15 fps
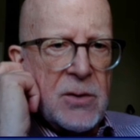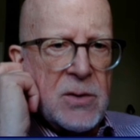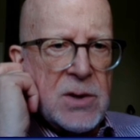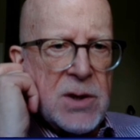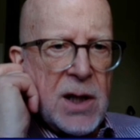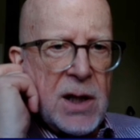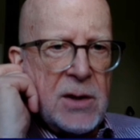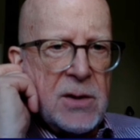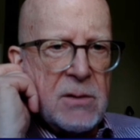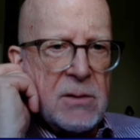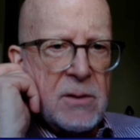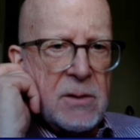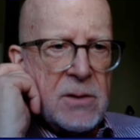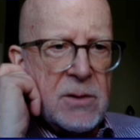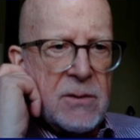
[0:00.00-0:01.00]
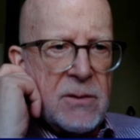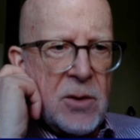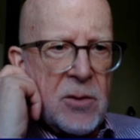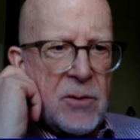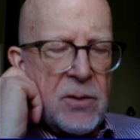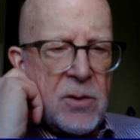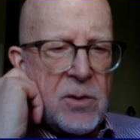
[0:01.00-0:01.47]
on a Tuesday to to
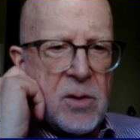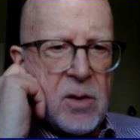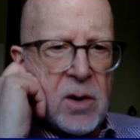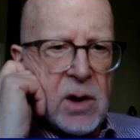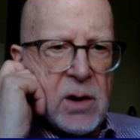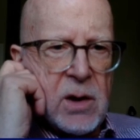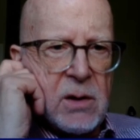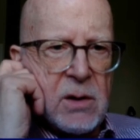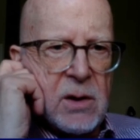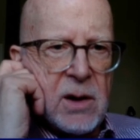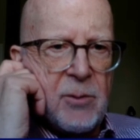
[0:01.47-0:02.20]
vote for uh,